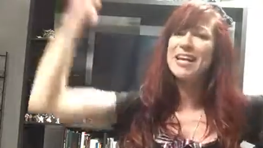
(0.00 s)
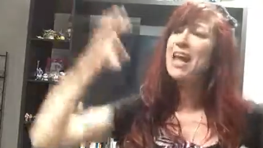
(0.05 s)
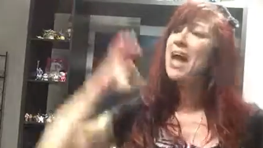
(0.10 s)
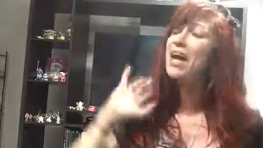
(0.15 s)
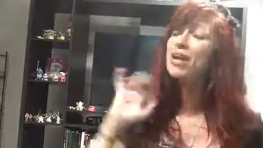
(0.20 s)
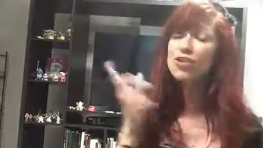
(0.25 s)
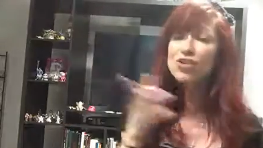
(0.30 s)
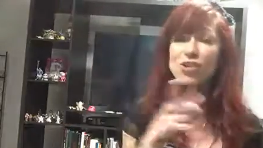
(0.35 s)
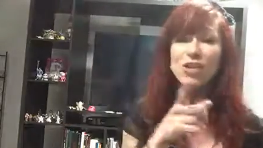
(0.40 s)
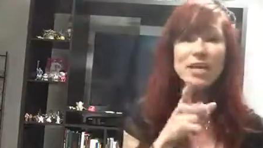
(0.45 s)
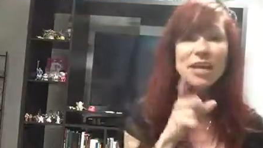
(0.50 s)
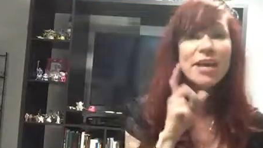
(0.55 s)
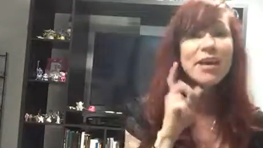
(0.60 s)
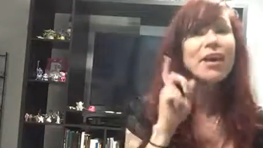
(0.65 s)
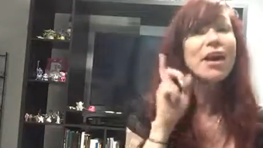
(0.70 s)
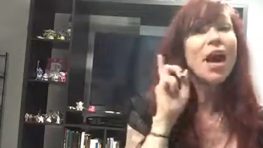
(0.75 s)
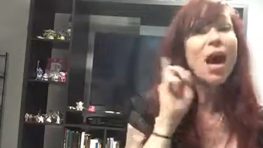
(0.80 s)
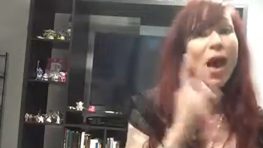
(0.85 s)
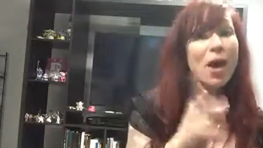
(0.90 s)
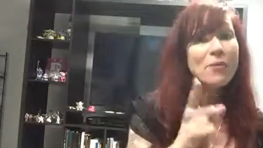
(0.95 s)
And actually,
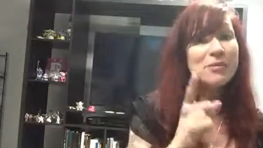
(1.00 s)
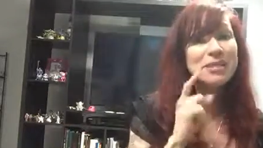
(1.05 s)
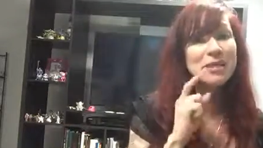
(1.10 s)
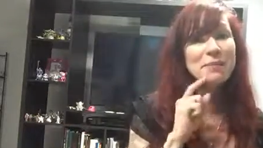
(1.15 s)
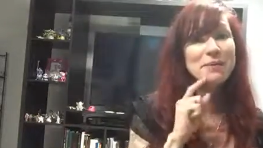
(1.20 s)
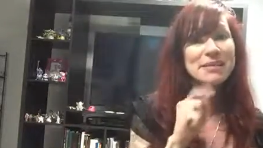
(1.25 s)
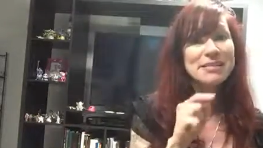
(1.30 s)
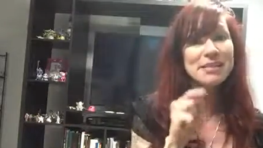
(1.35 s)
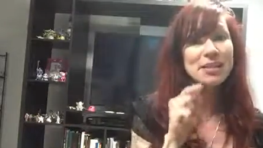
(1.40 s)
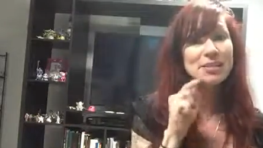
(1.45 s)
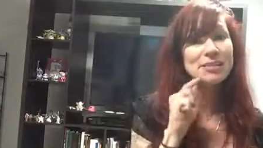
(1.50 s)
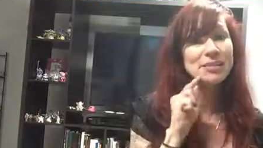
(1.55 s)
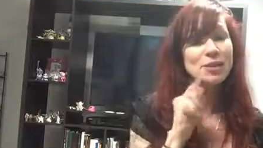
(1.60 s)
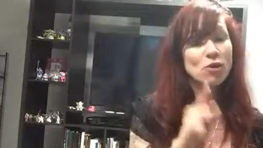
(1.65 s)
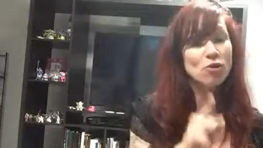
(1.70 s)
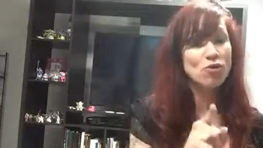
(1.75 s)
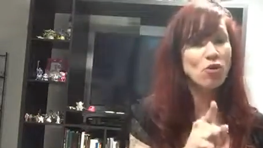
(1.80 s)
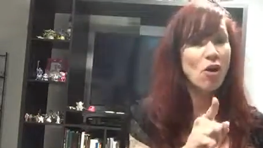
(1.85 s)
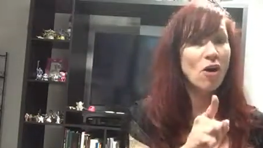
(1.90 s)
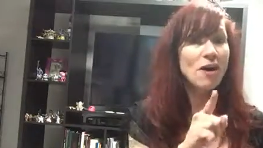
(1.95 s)
I was at my son's
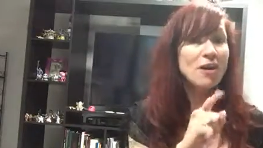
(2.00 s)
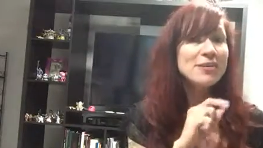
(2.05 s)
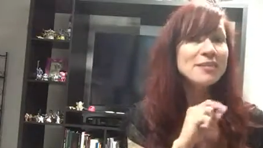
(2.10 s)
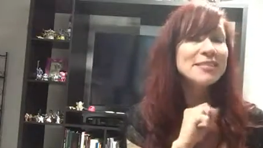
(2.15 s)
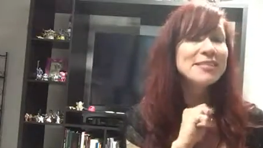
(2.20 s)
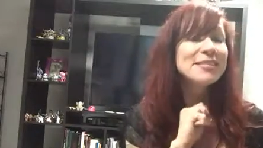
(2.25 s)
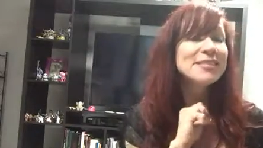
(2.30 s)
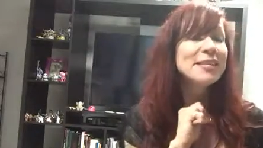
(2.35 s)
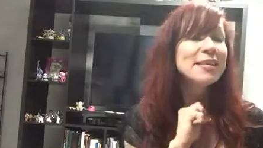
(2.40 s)
lacrosse